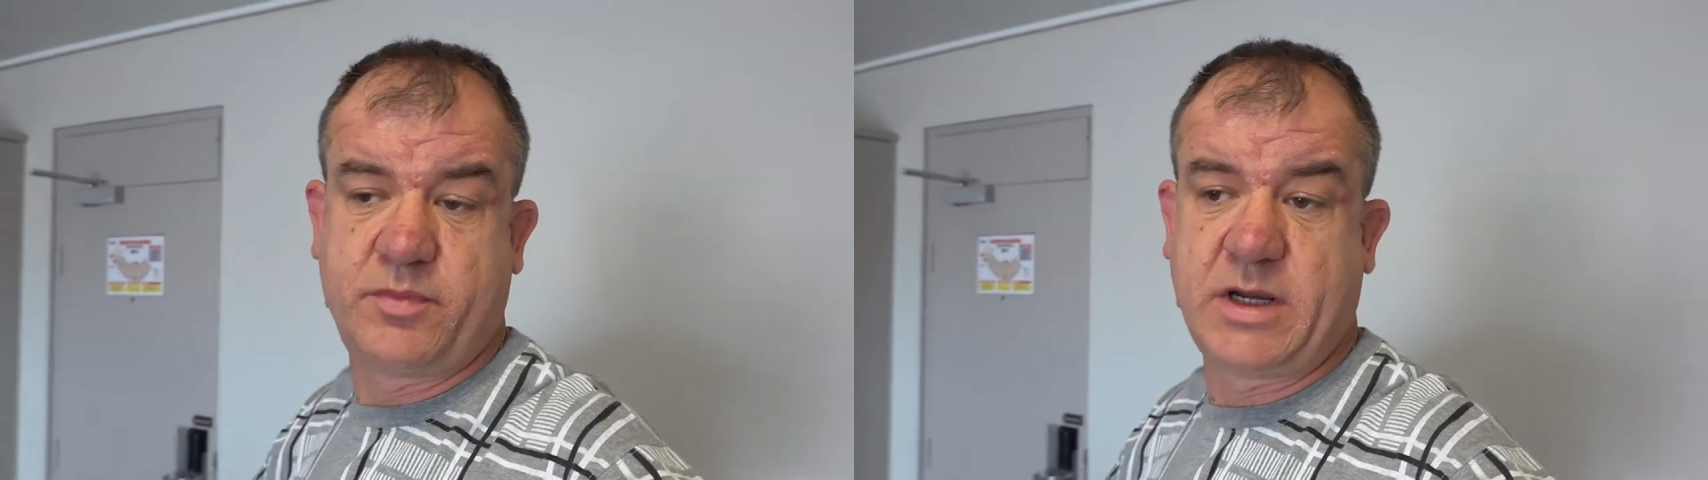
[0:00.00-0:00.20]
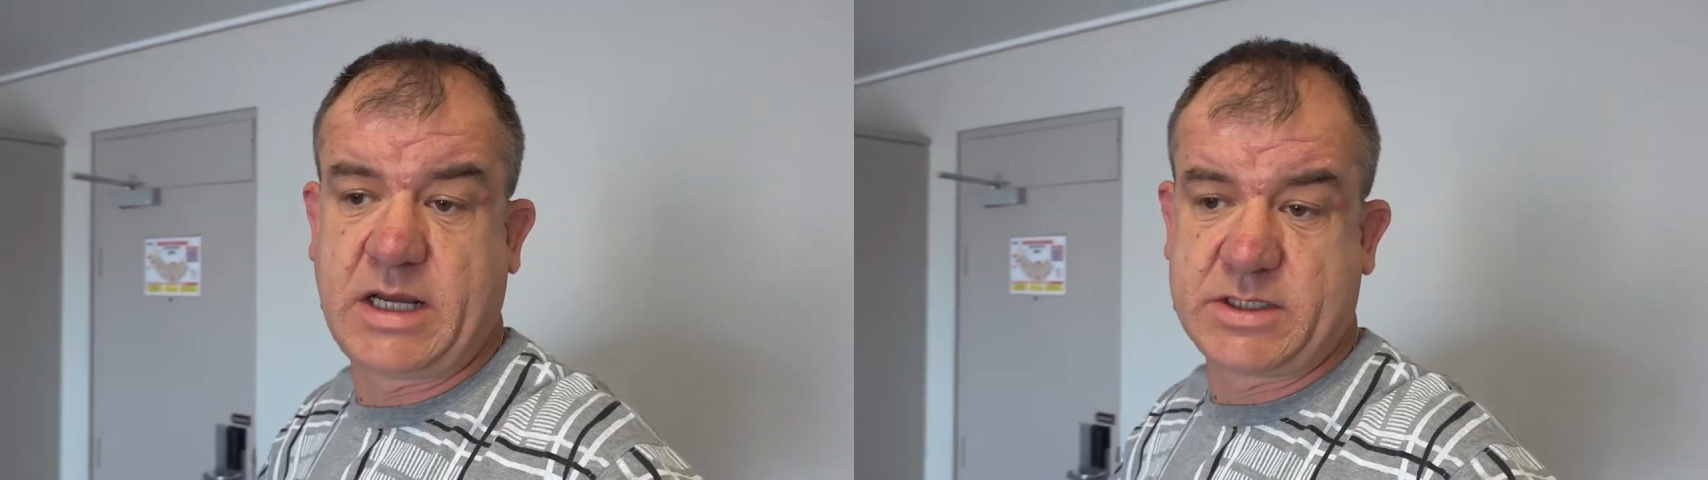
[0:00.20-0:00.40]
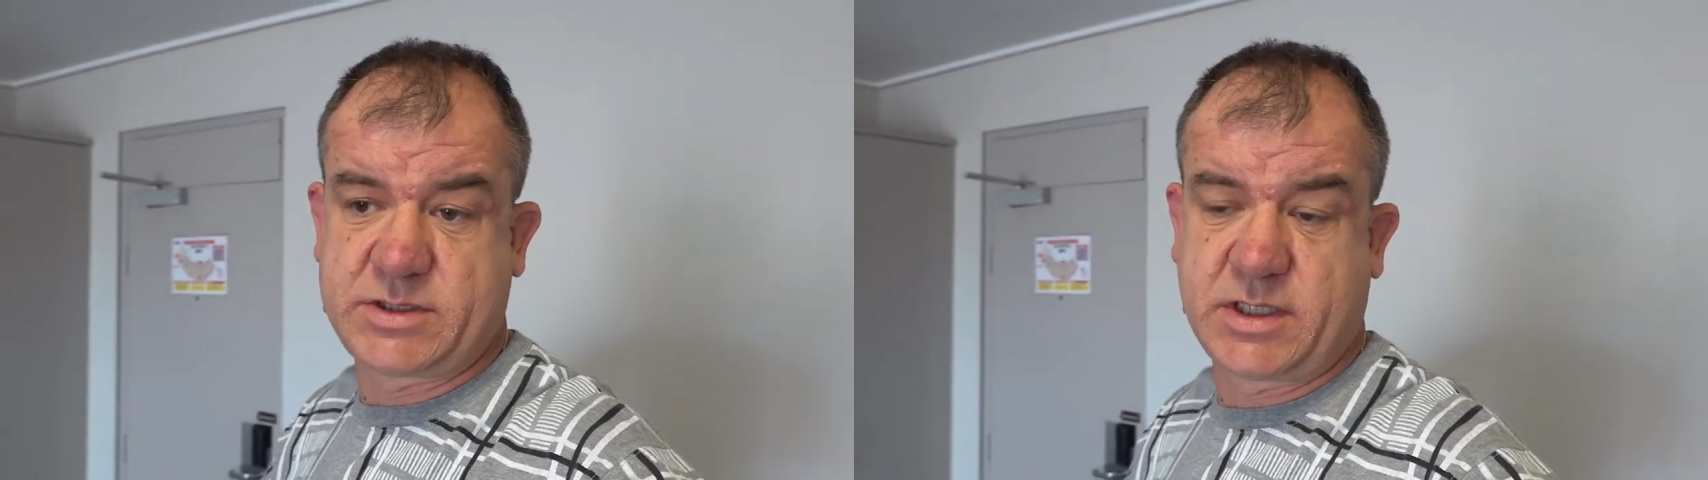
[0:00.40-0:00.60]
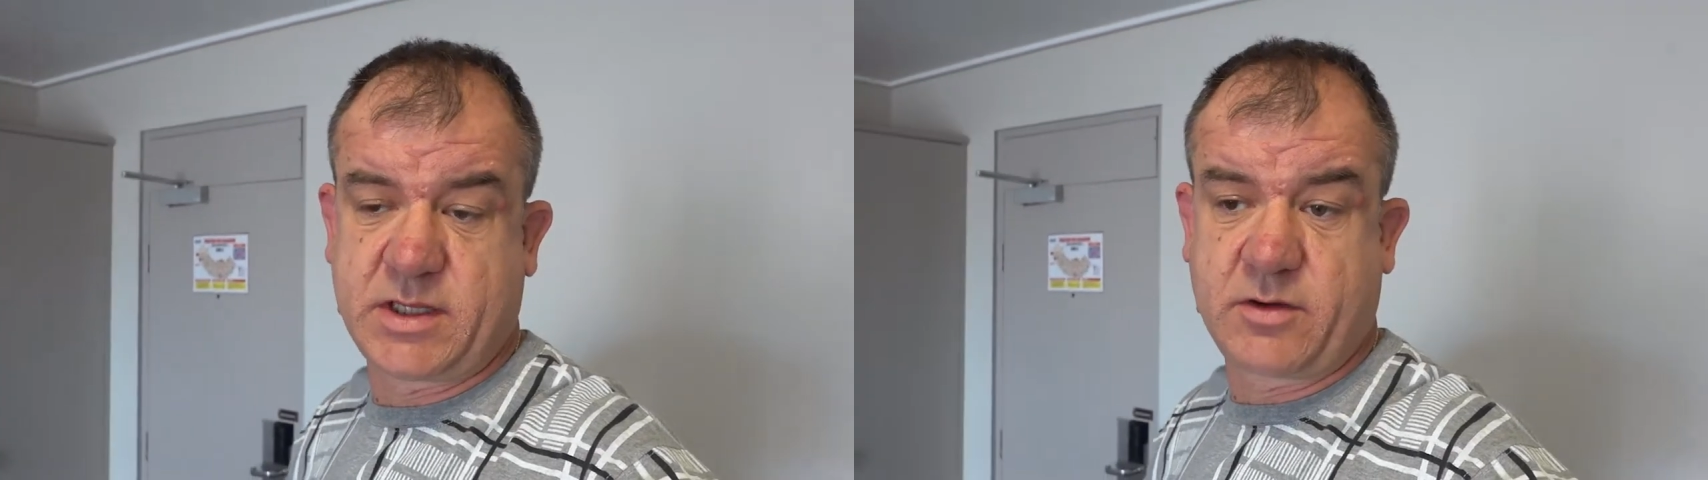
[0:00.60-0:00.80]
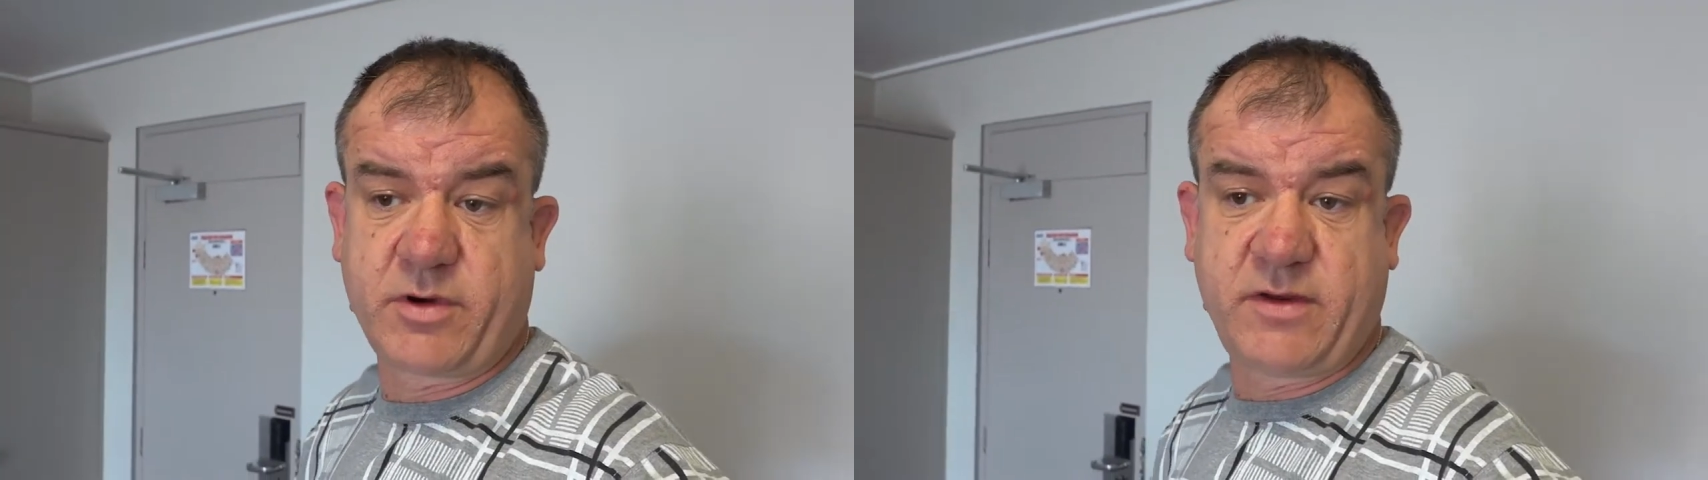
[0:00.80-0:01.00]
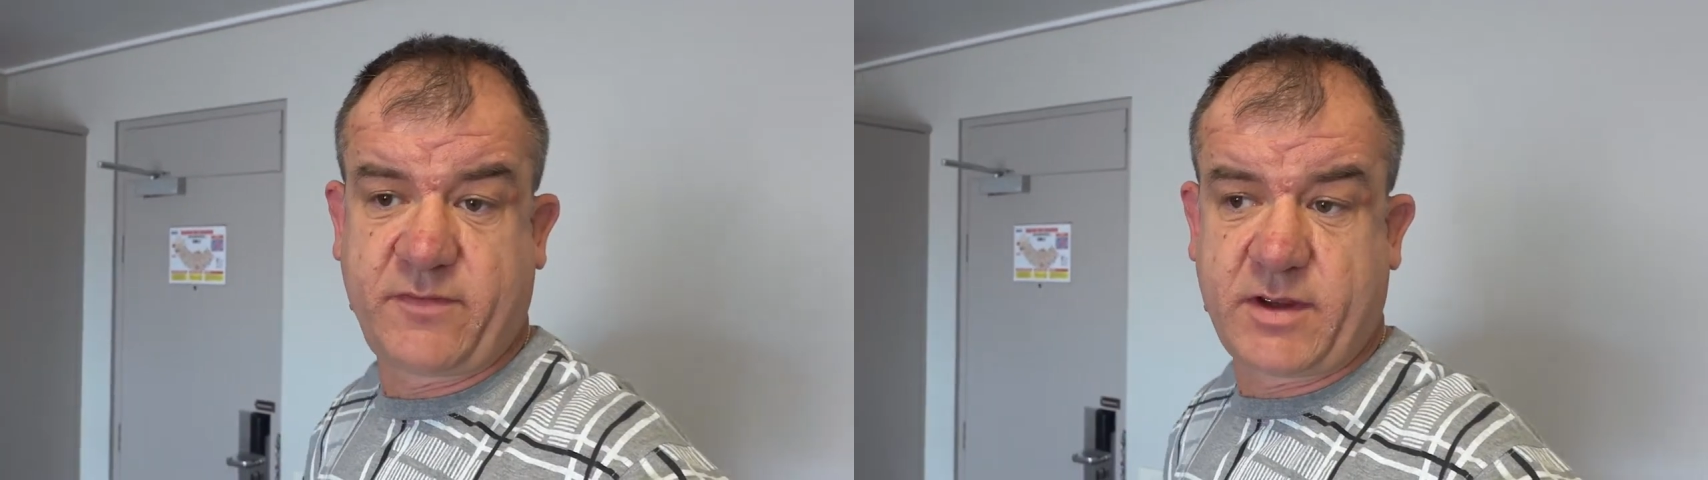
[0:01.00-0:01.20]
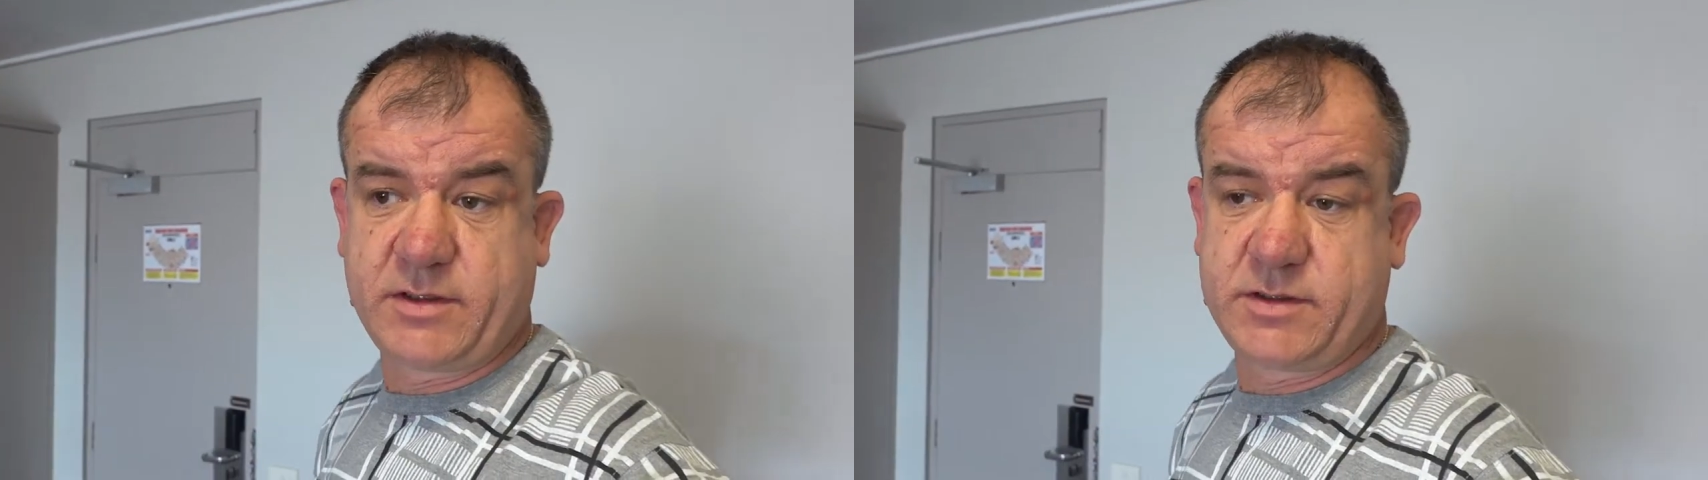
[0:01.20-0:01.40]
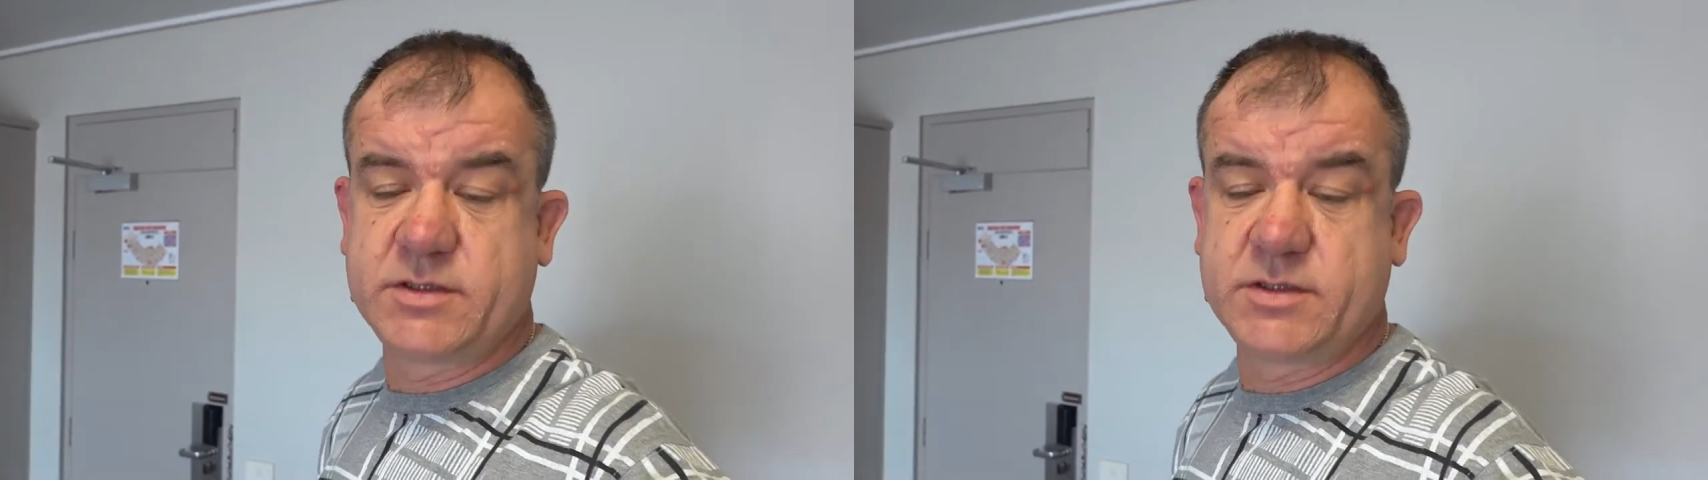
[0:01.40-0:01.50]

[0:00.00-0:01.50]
asked to get a refund,